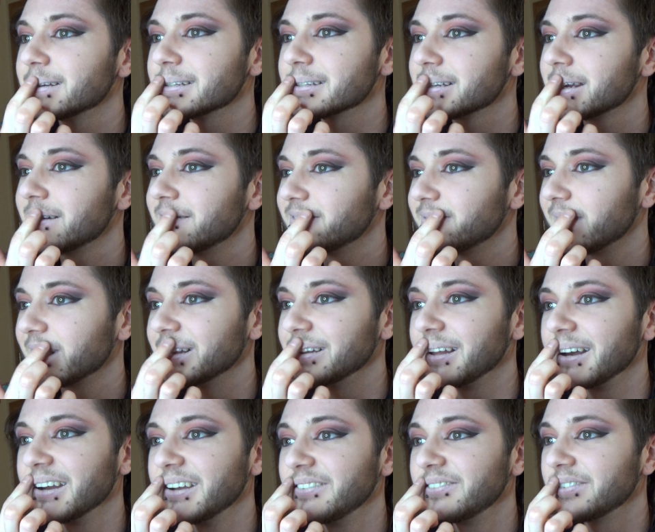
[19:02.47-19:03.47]
save my
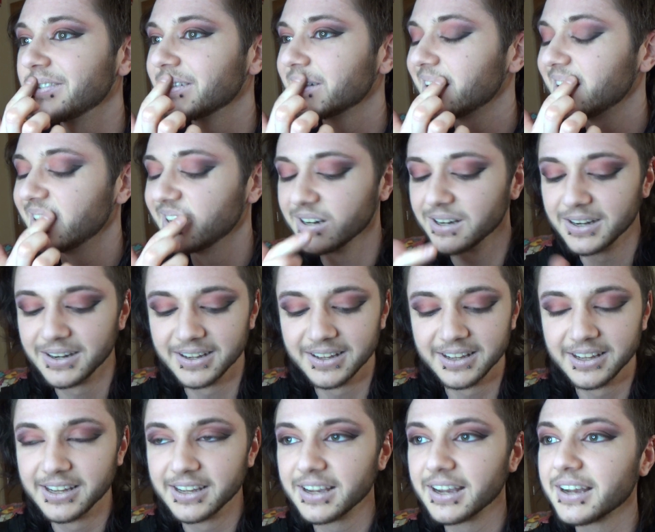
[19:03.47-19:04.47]
life here,
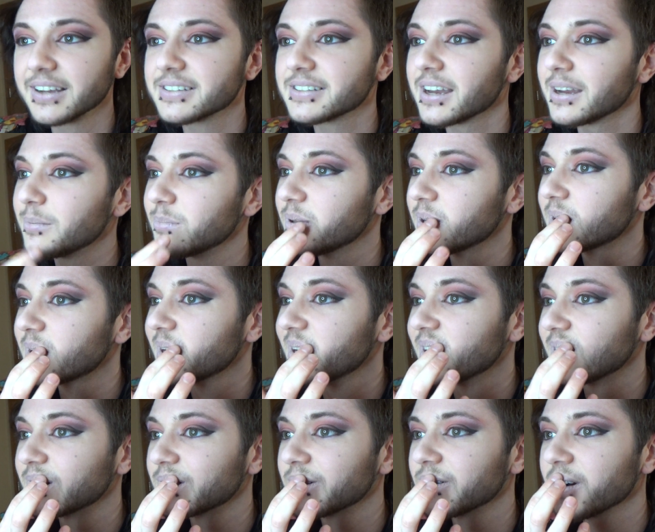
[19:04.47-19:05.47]
because I'm
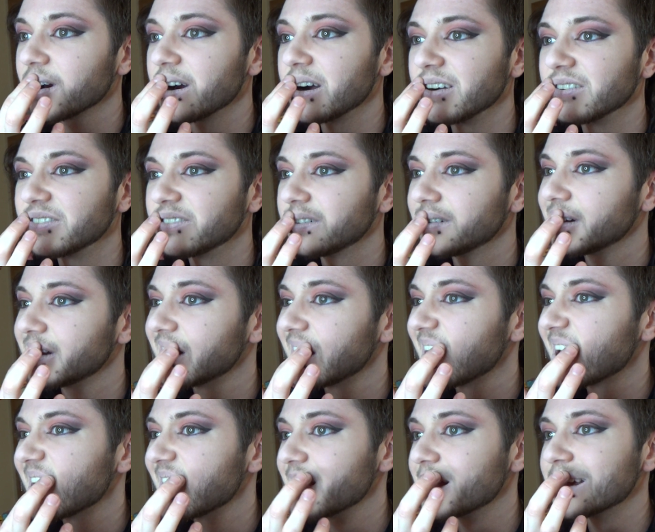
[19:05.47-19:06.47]
looking rough.
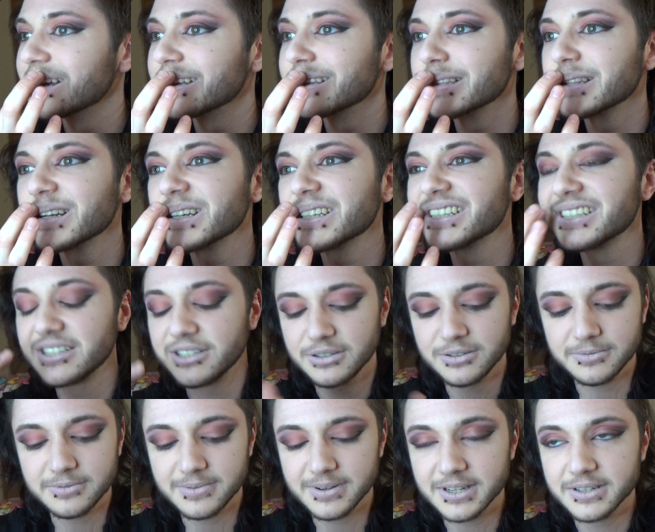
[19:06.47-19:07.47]
There's too
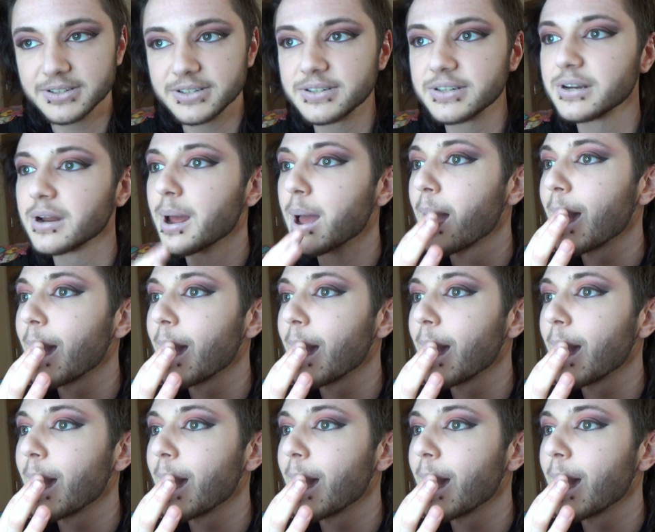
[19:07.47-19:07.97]
much